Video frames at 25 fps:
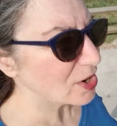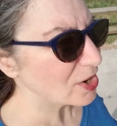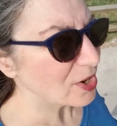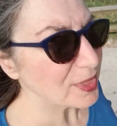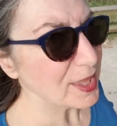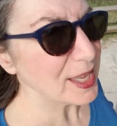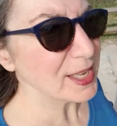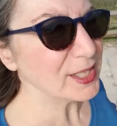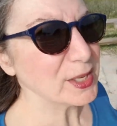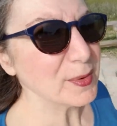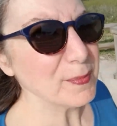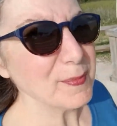
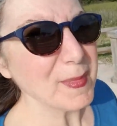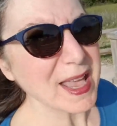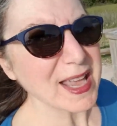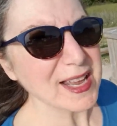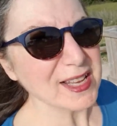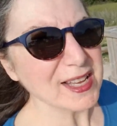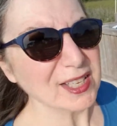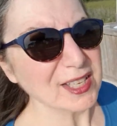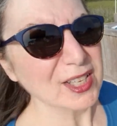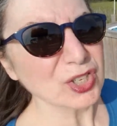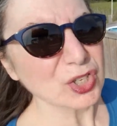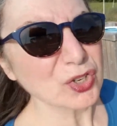There are these
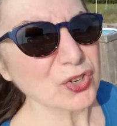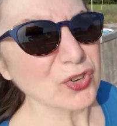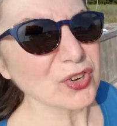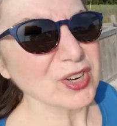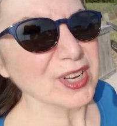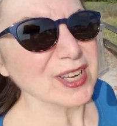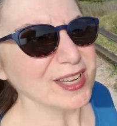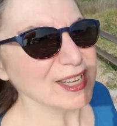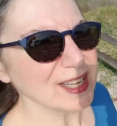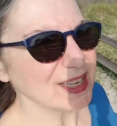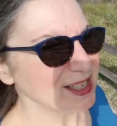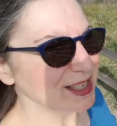amazing
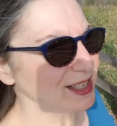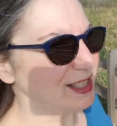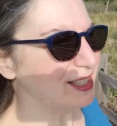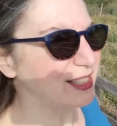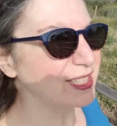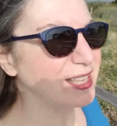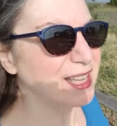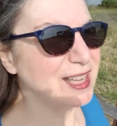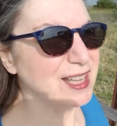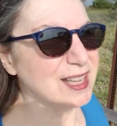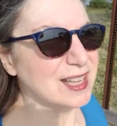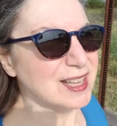
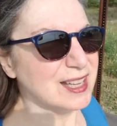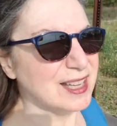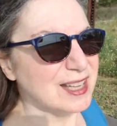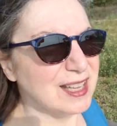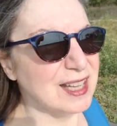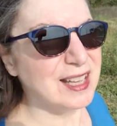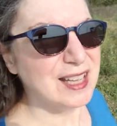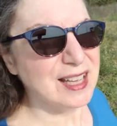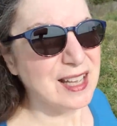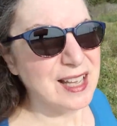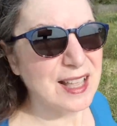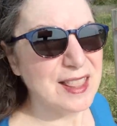trees
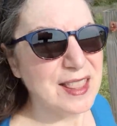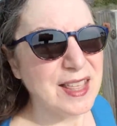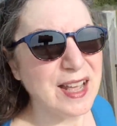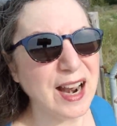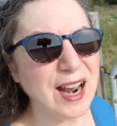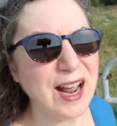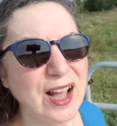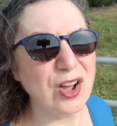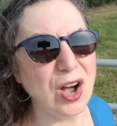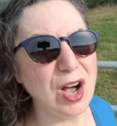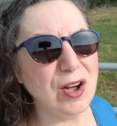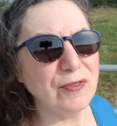
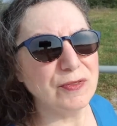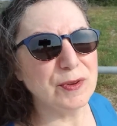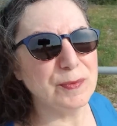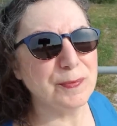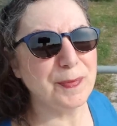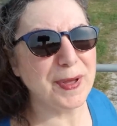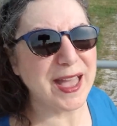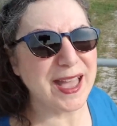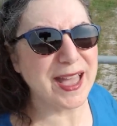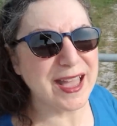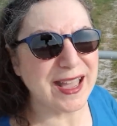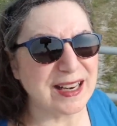that I
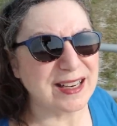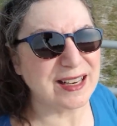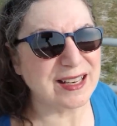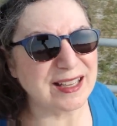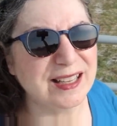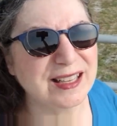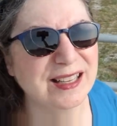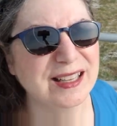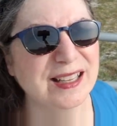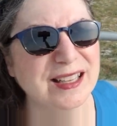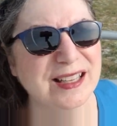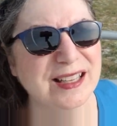often paint.